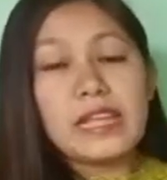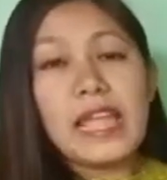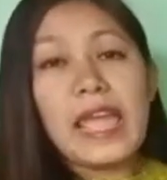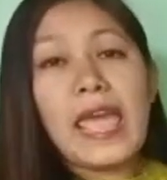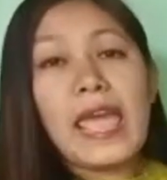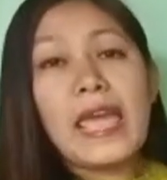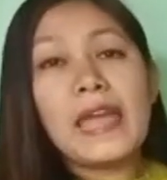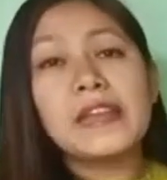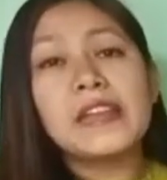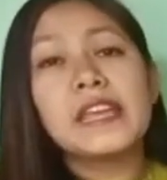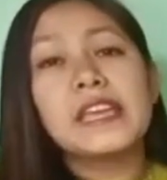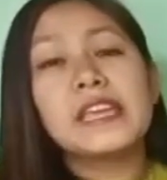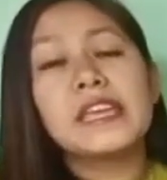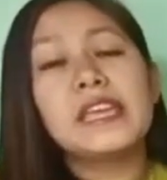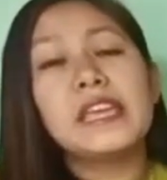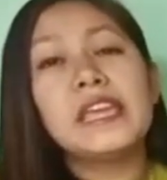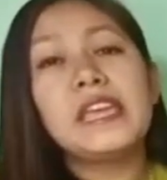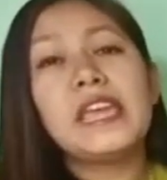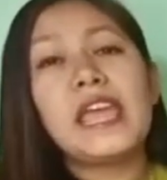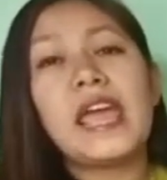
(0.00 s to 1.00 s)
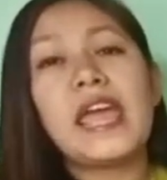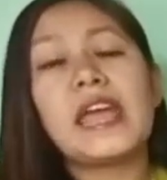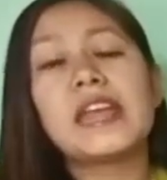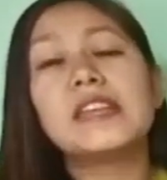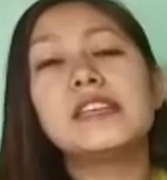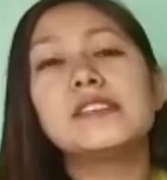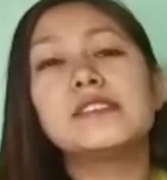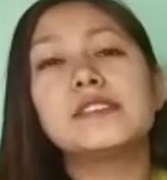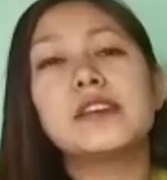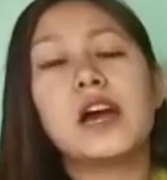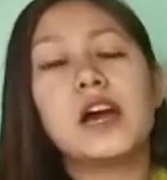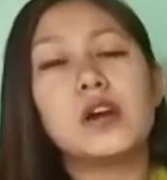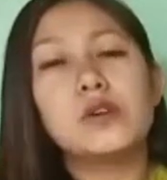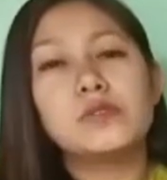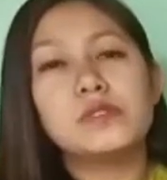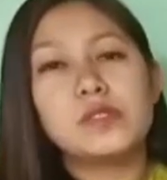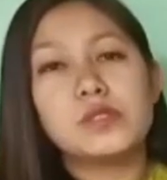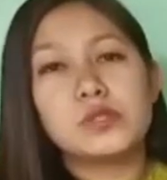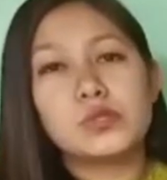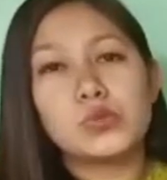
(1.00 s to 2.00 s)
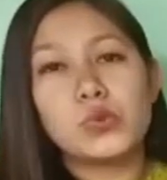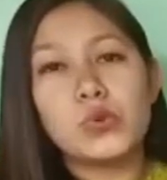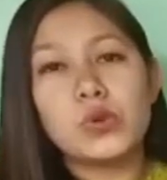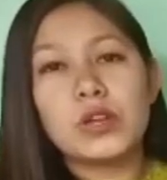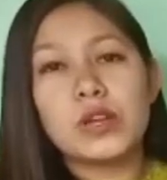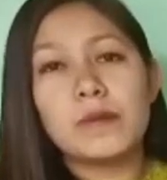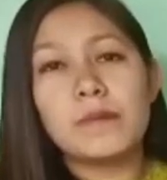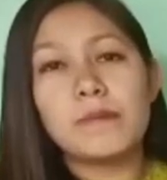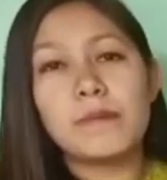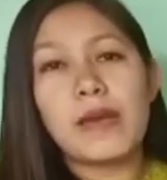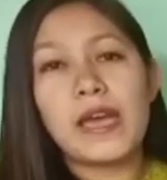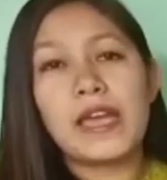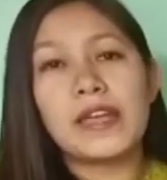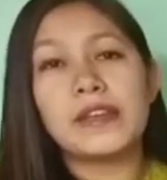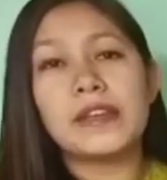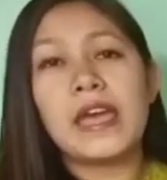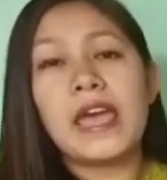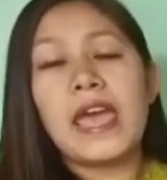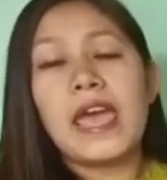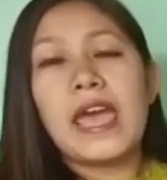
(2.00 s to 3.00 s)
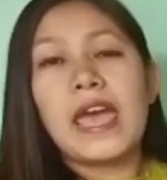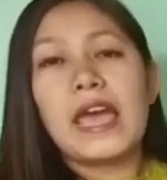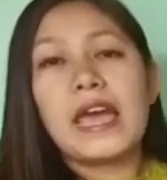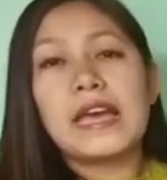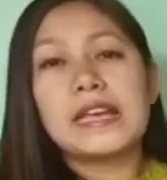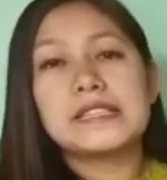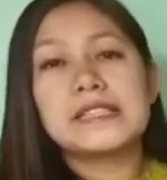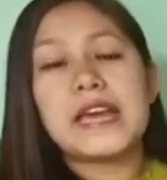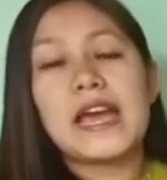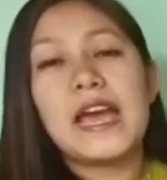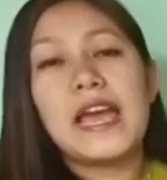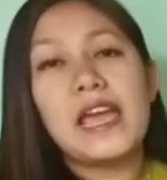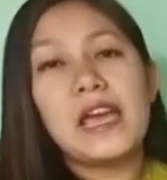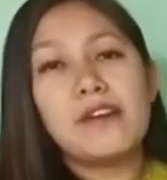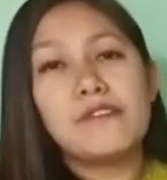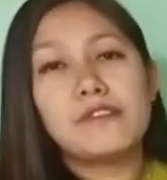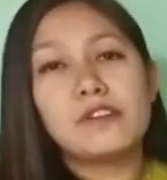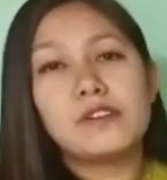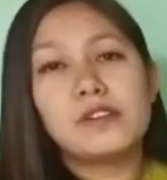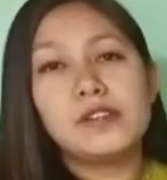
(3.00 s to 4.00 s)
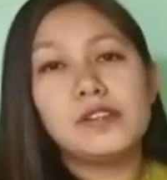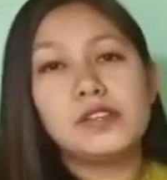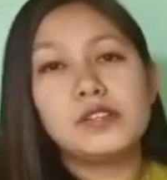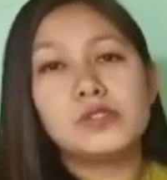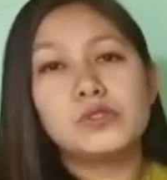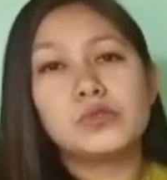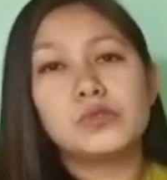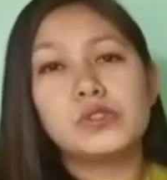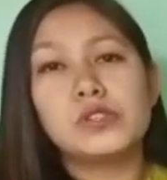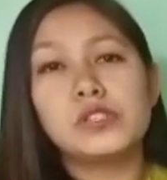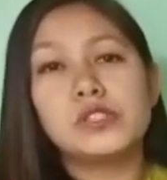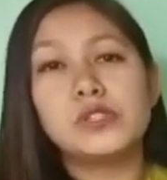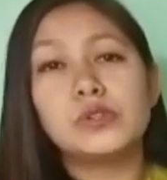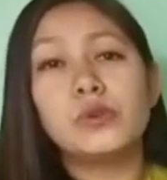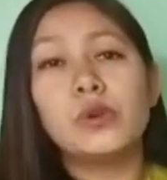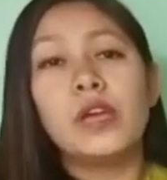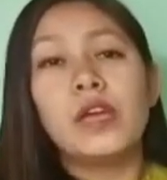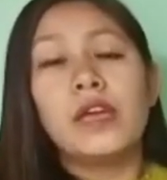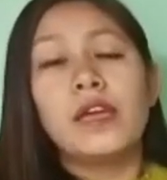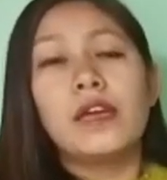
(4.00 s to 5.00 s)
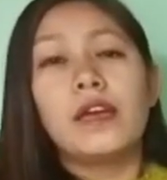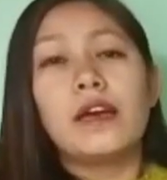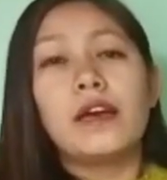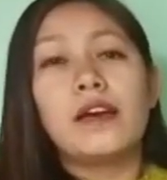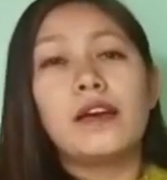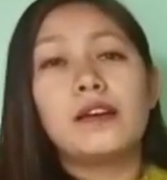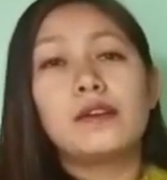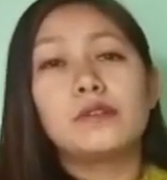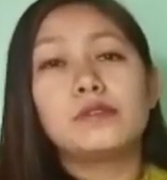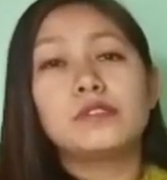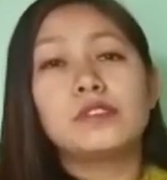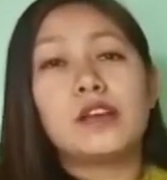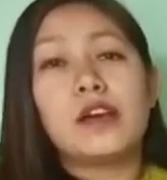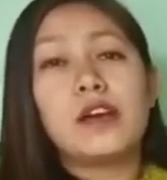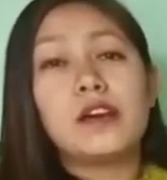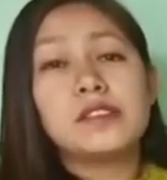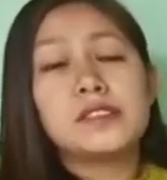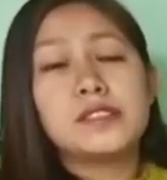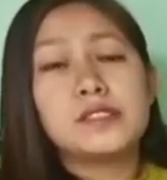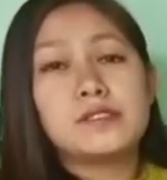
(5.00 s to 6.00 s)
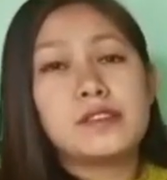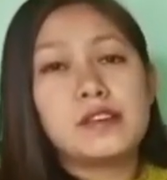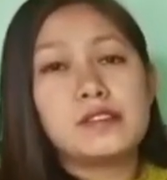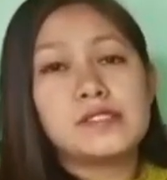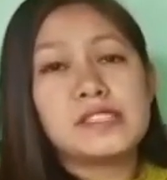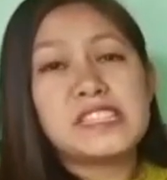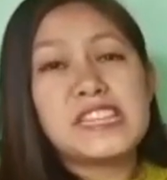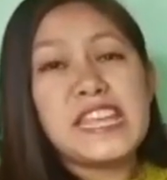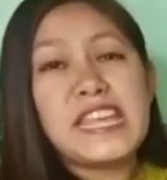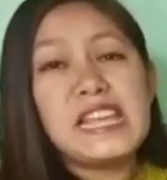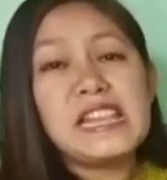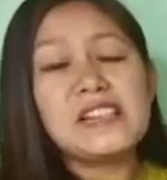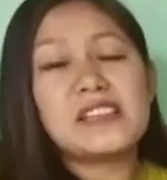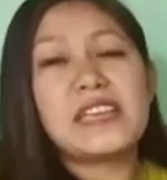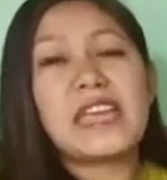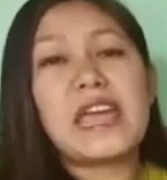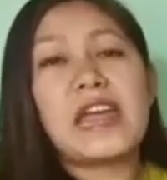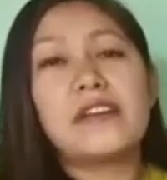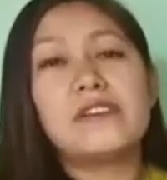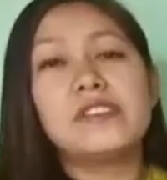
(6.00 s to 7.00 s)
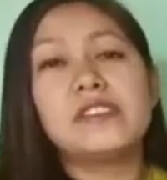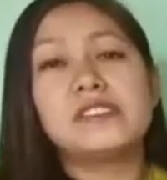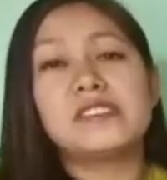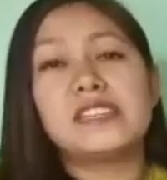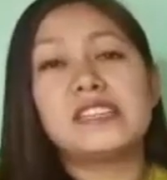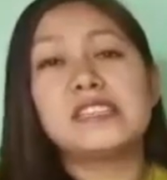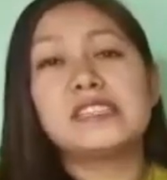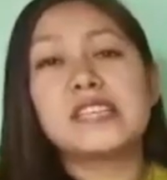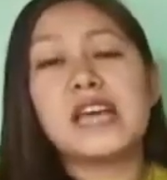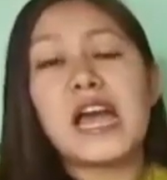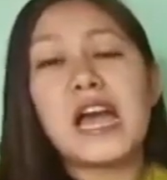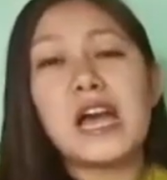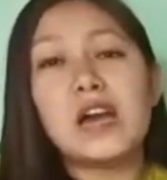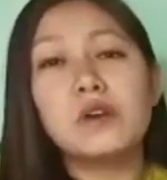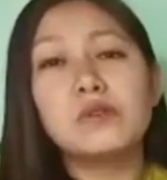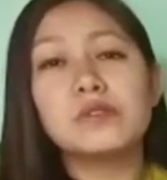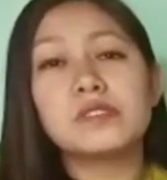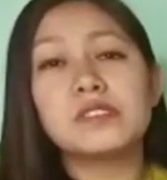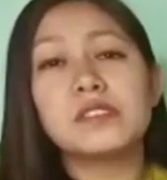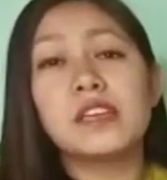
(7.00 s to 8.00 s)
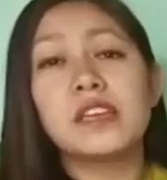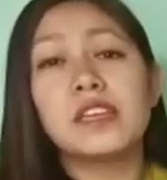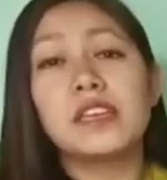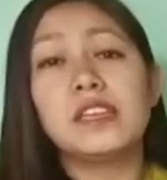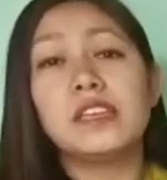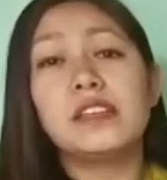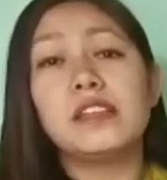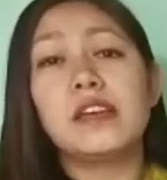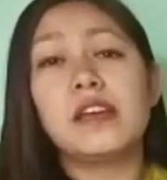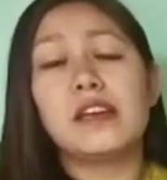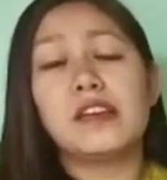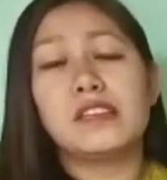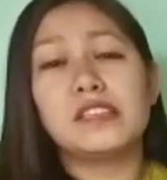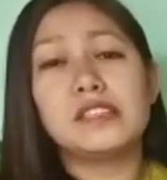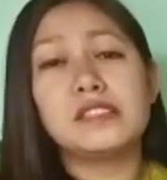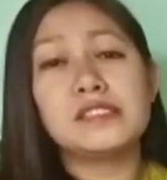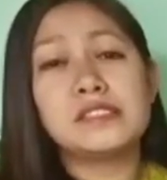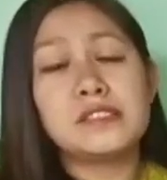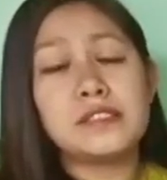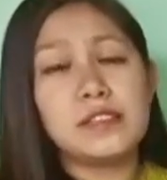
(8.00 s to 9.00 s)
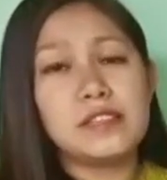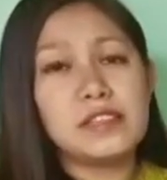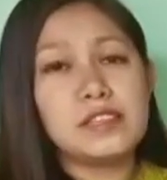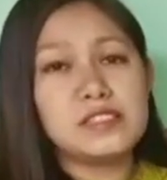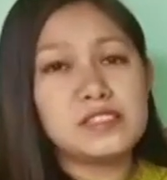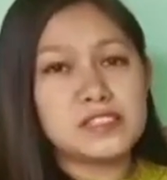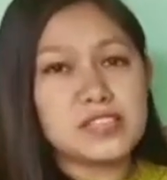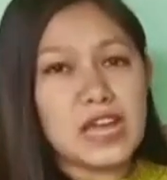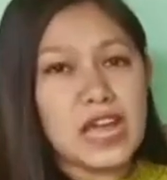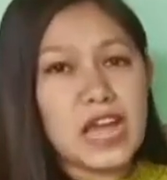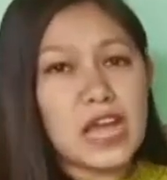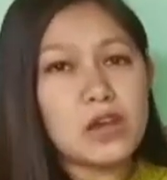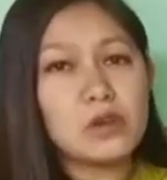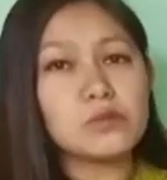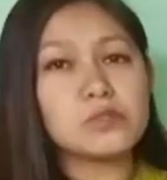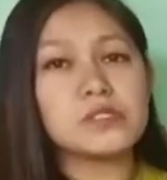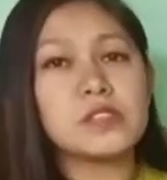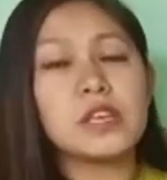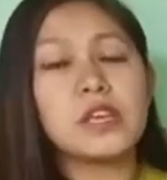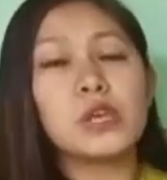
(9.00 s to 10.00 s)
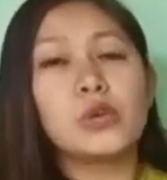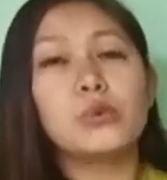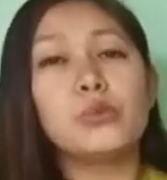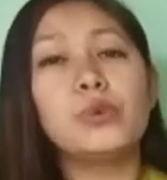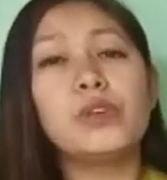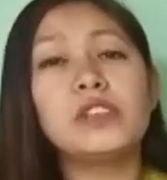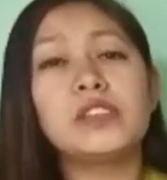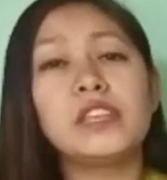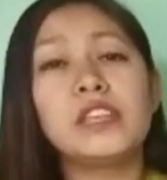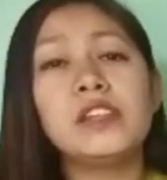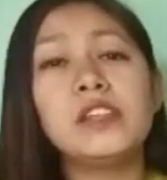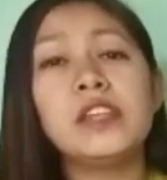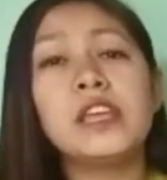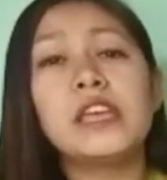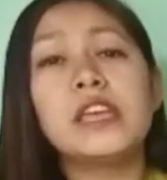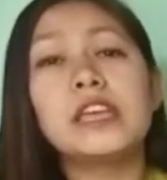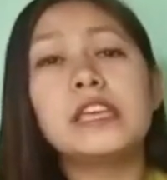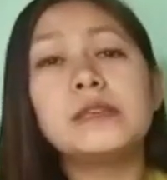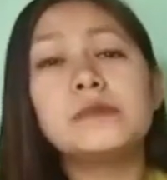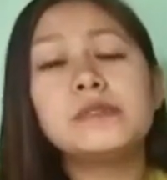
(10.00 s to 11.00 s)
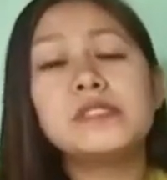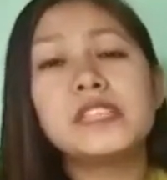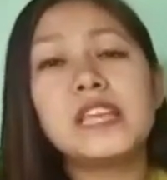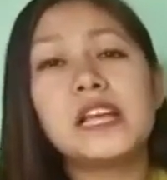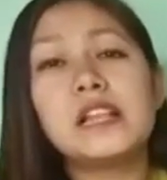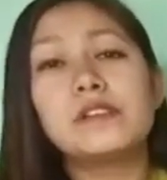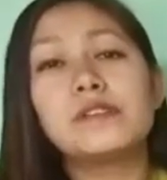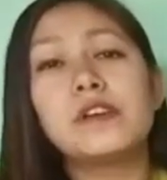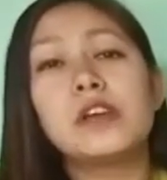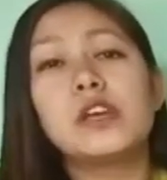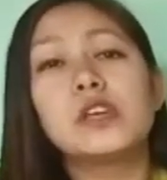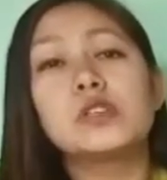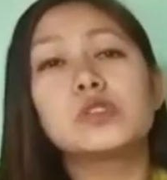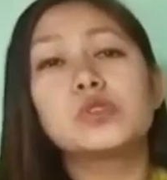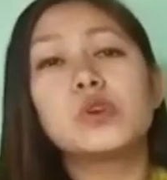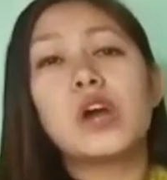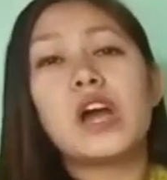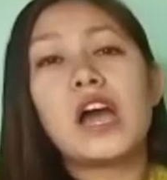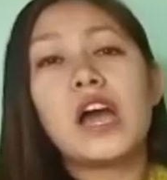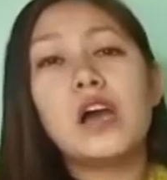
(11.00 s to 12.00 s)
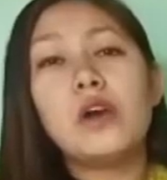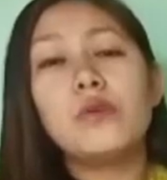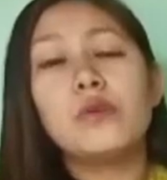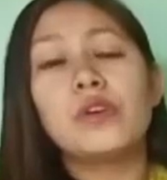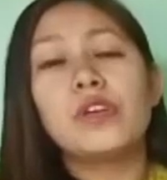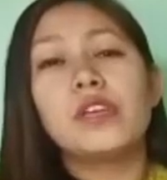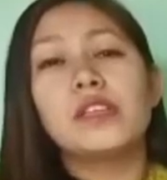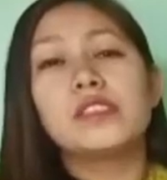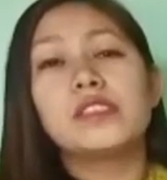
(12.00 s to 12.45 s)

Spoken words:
And he and his house is so combined. As I have earlier told you, the snail carries its house in its house within himself. So how?